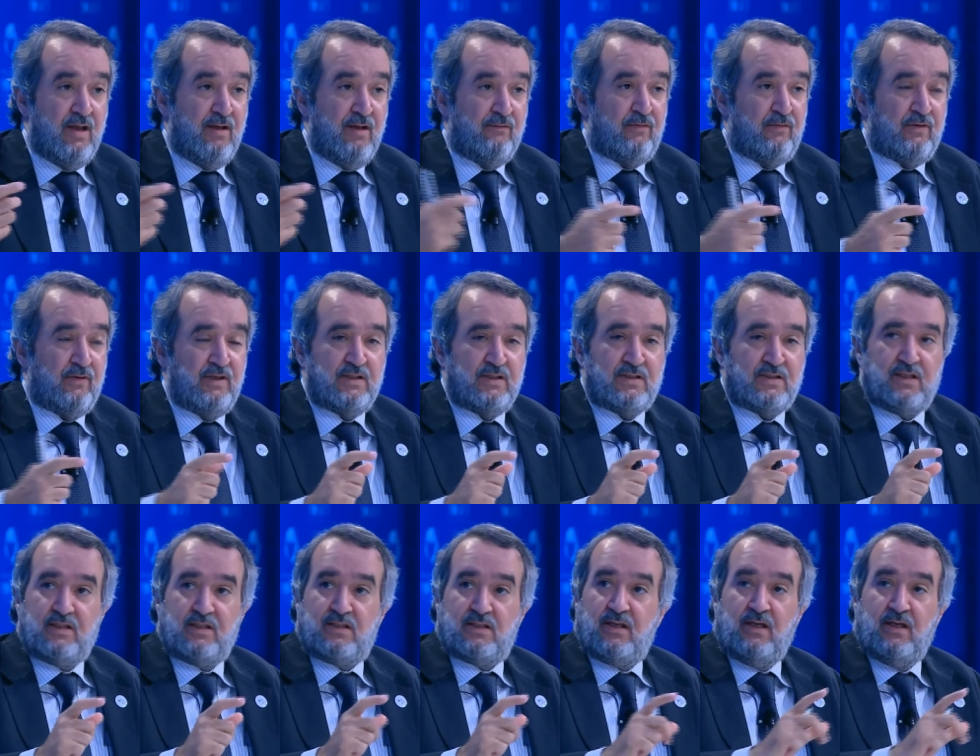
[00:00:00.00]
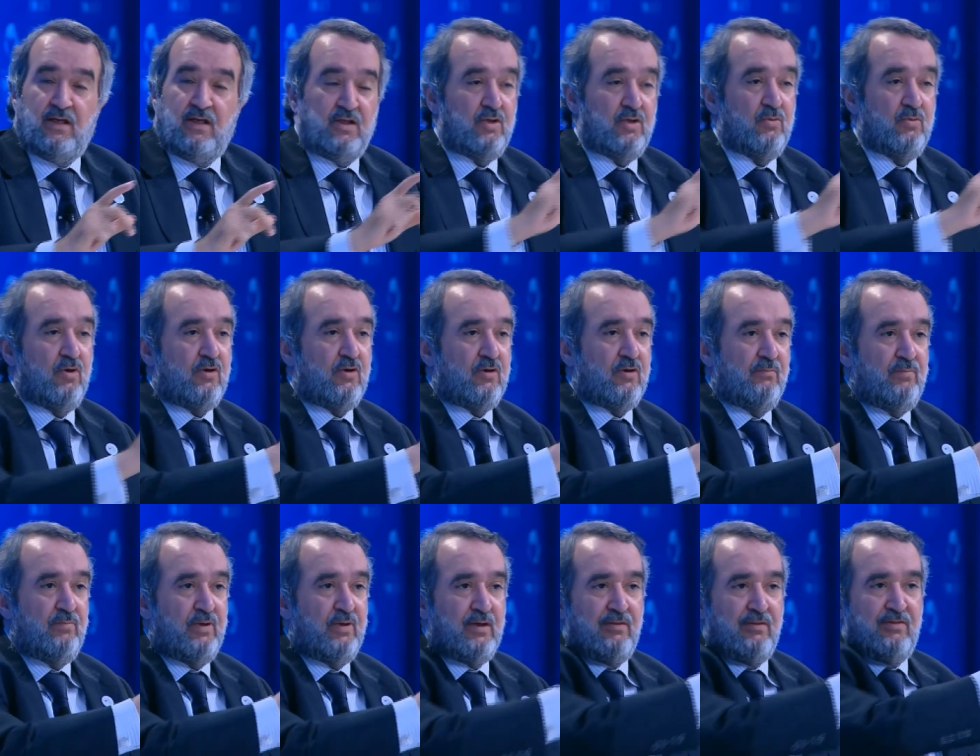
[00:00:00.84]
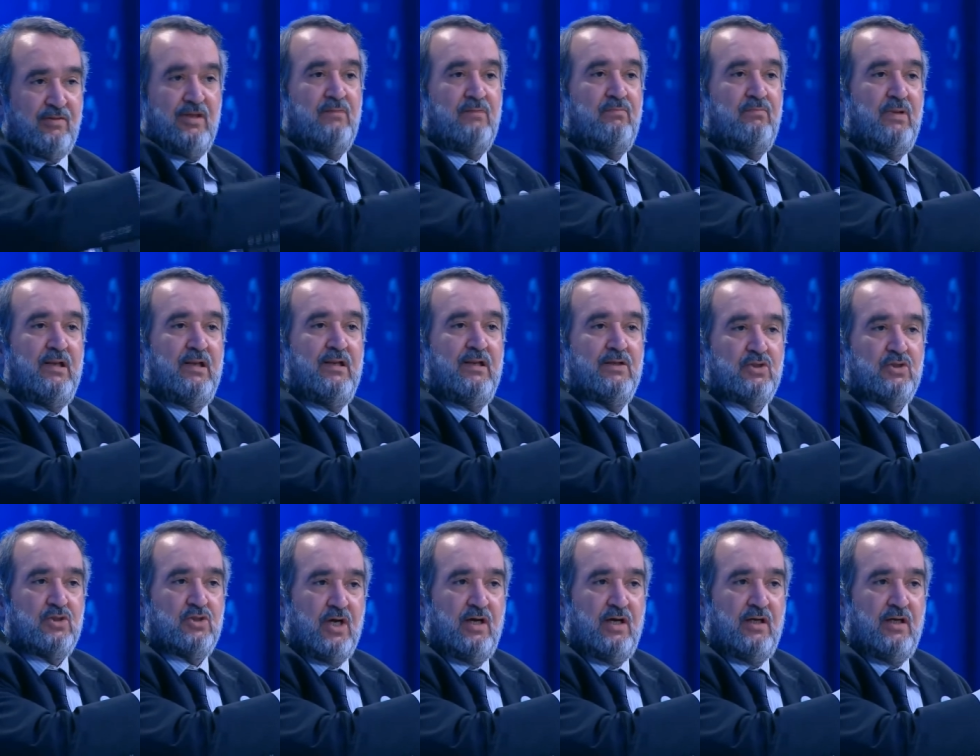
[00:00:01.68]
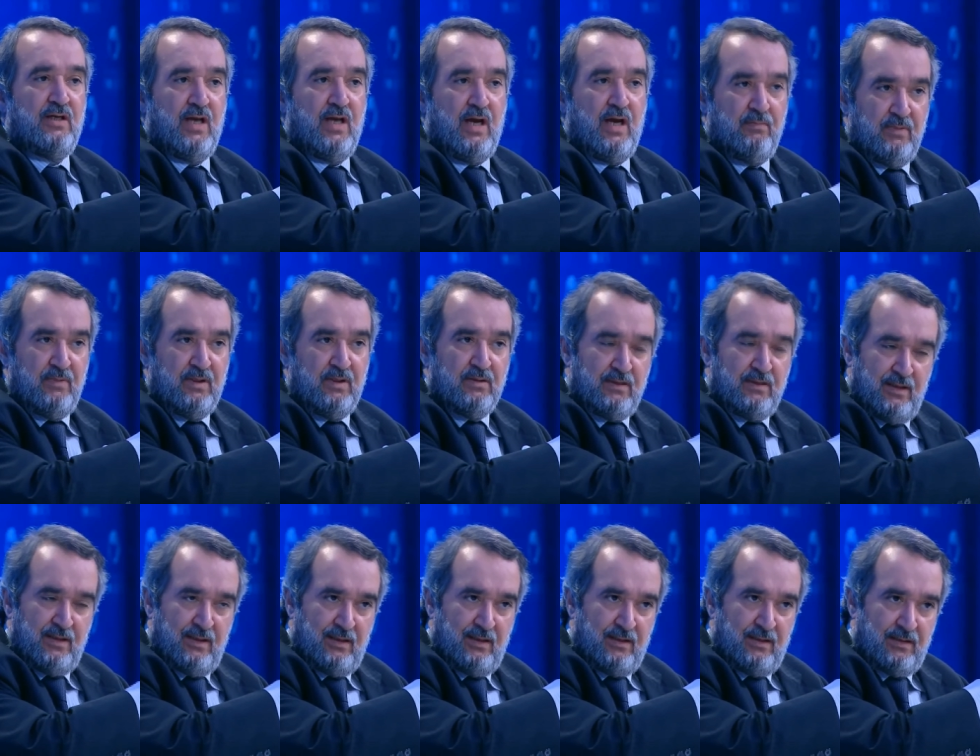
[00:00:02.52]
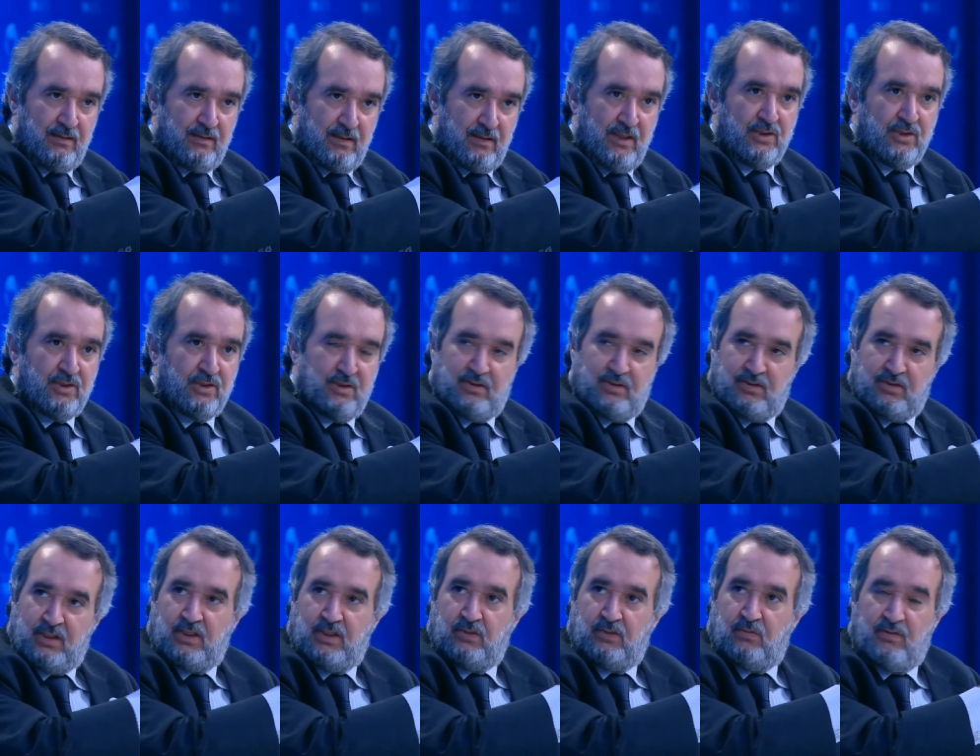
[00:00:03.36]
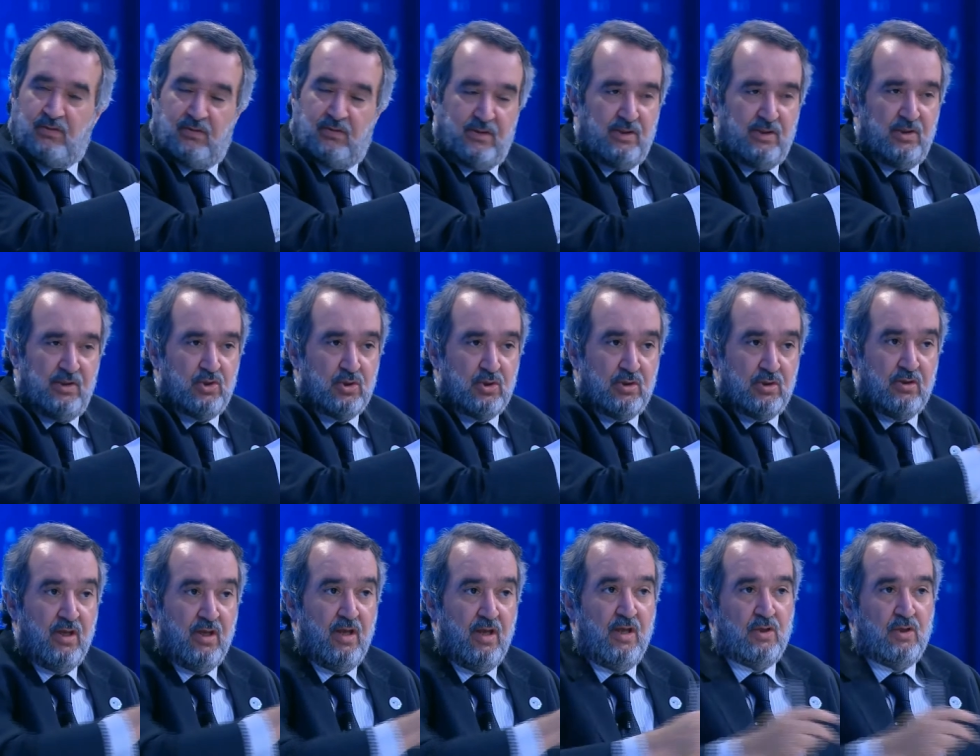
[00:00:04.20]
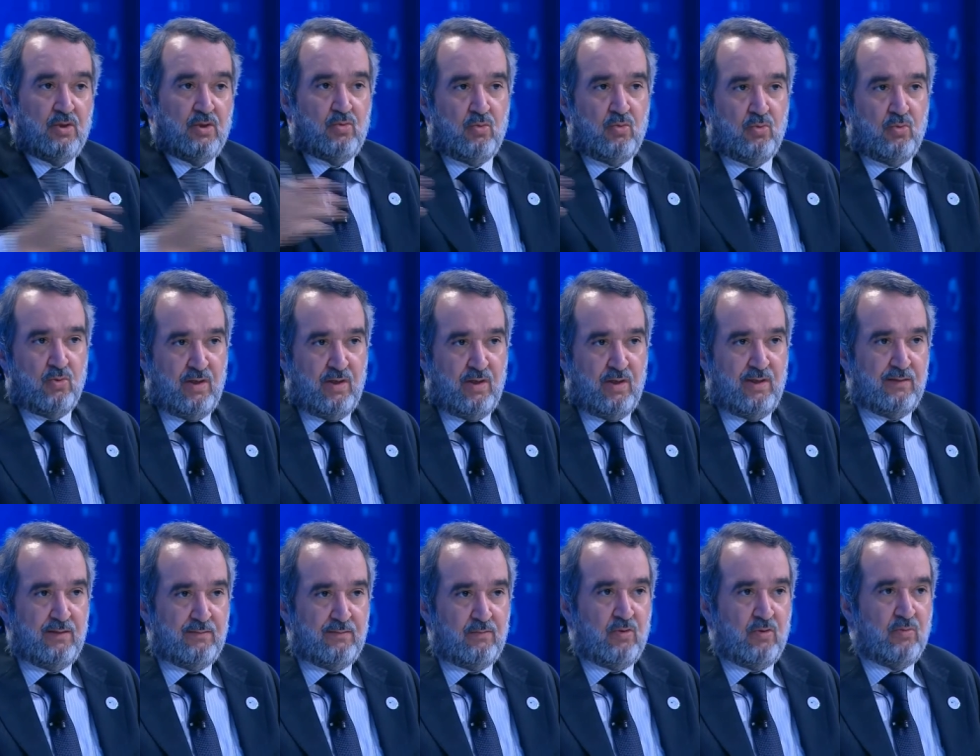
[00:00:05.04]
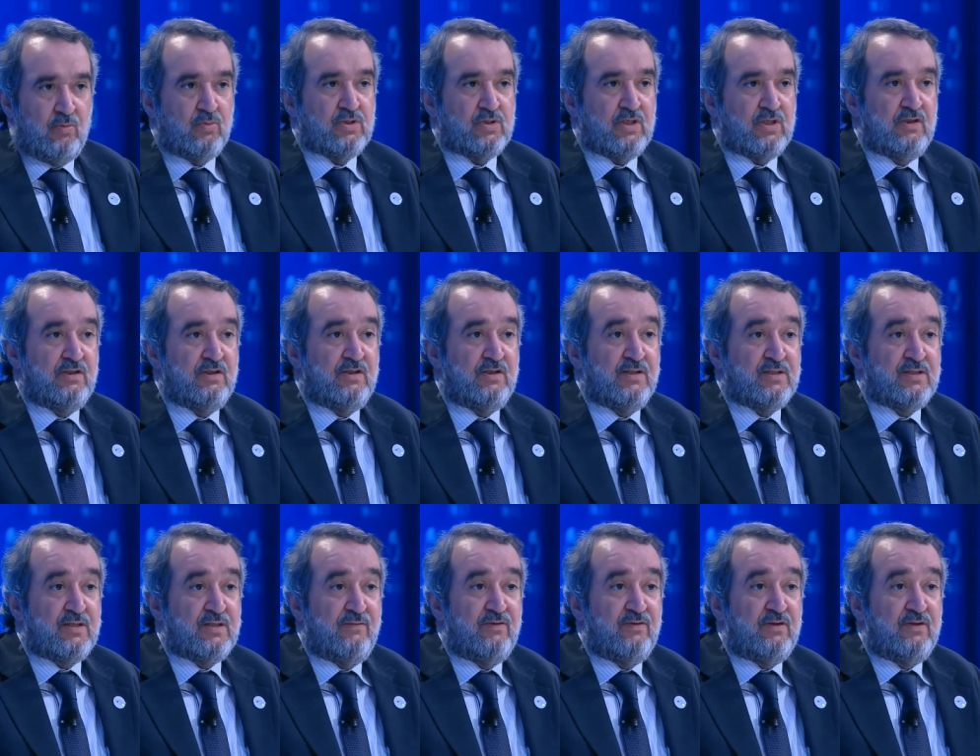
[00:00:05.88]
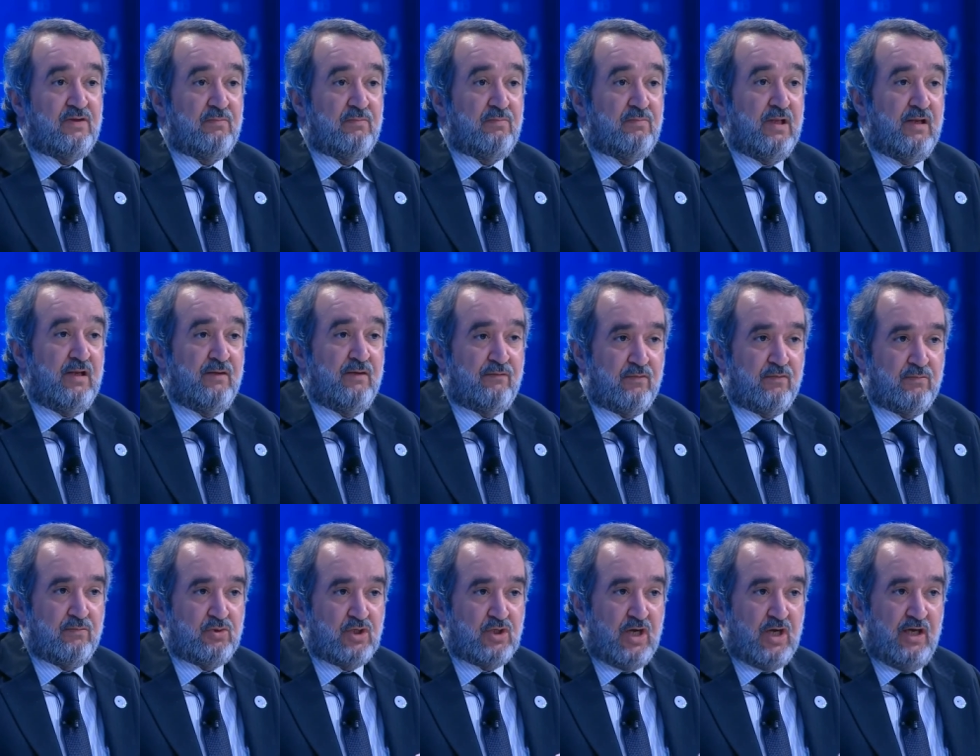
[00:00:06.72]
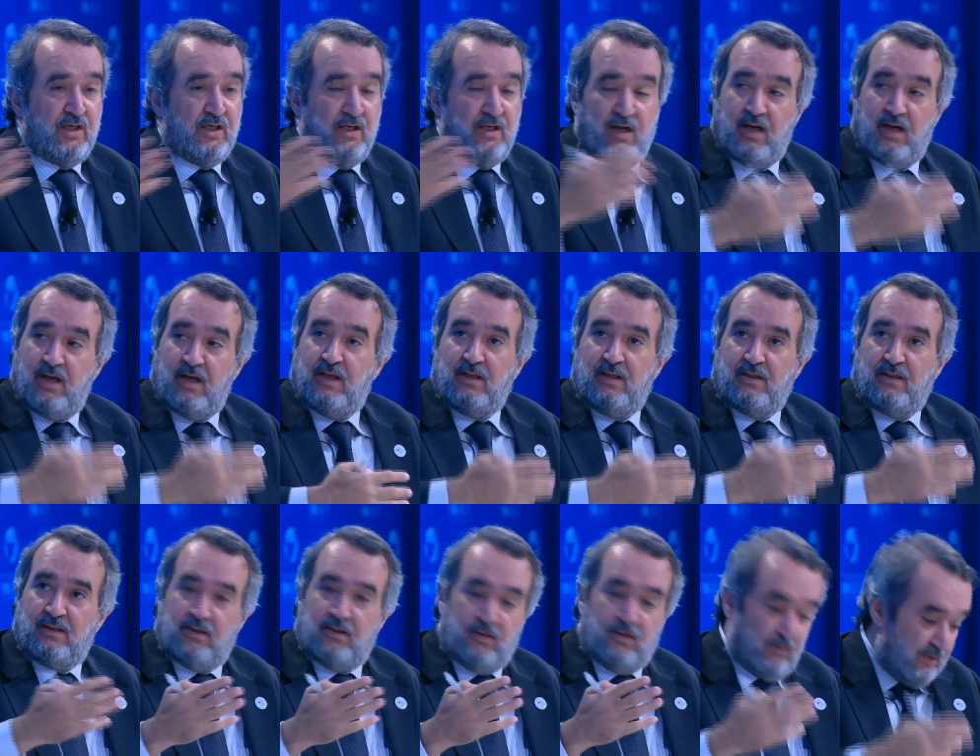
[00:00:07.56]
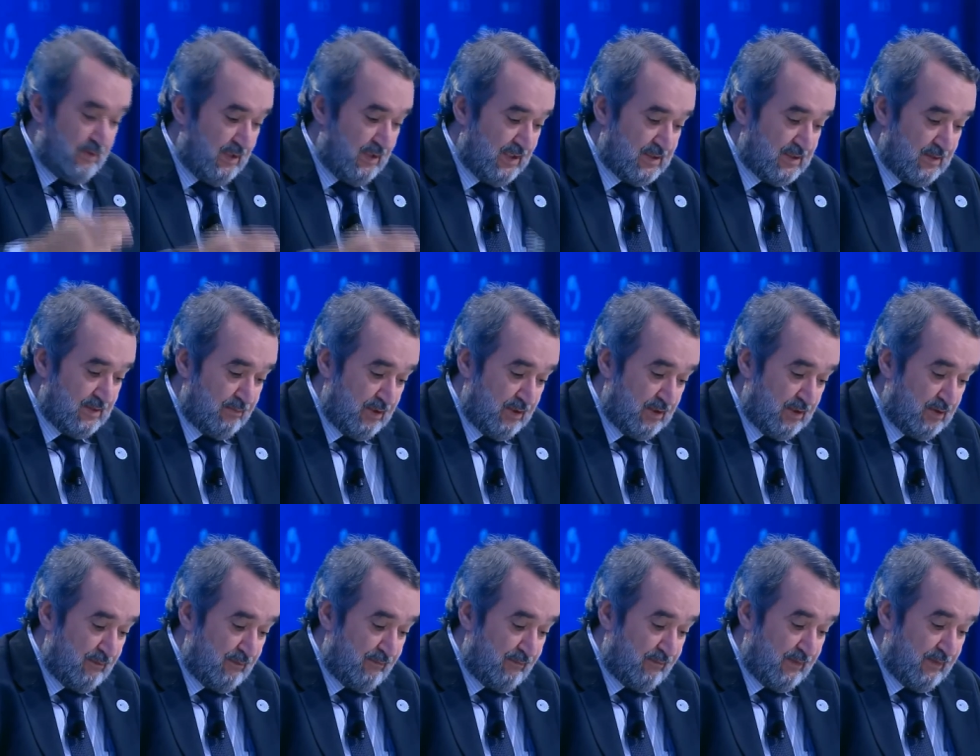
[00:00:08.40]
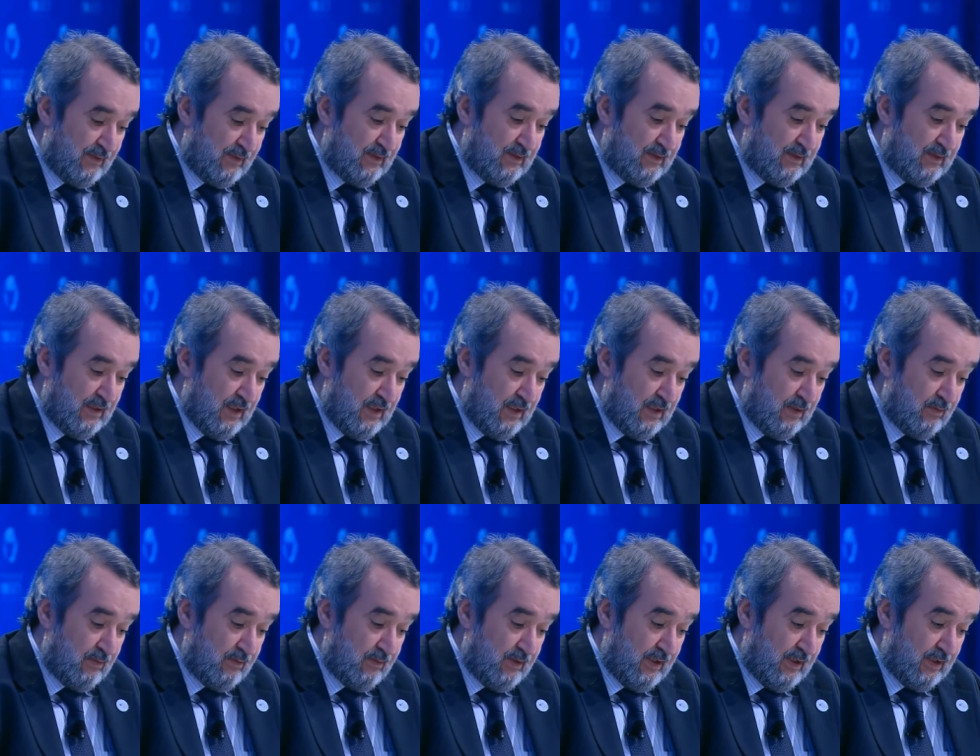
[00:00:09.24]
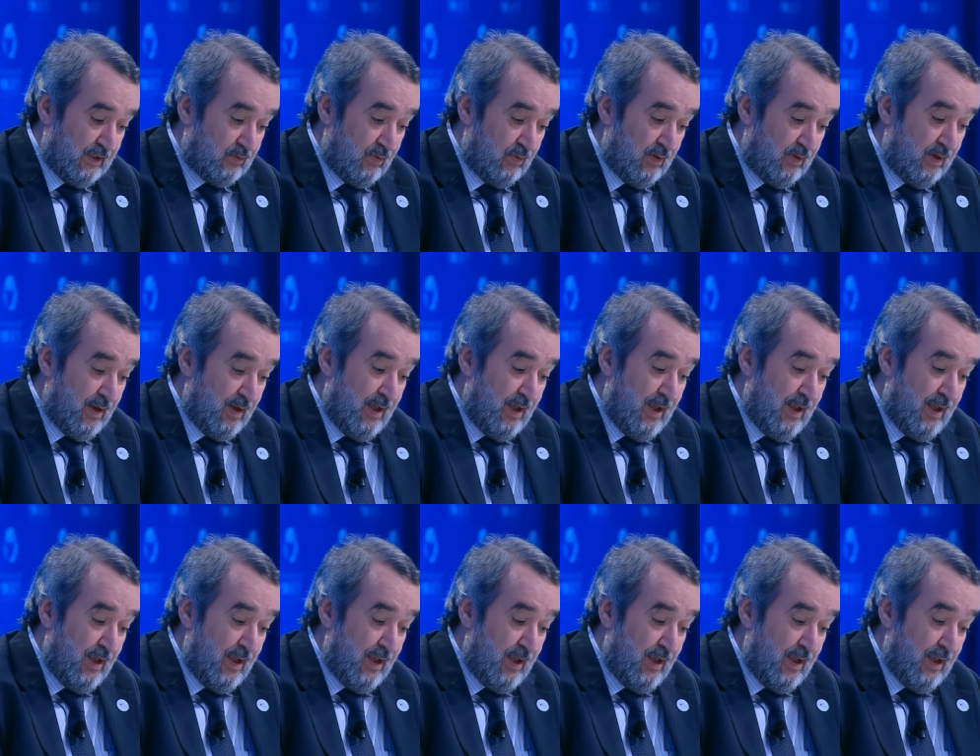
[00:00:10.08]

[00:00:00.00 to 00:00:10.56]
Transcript: For instance, you will compare a 3 billion Russia trade with the region to almost 170 billion from China. That's a big difference on that one.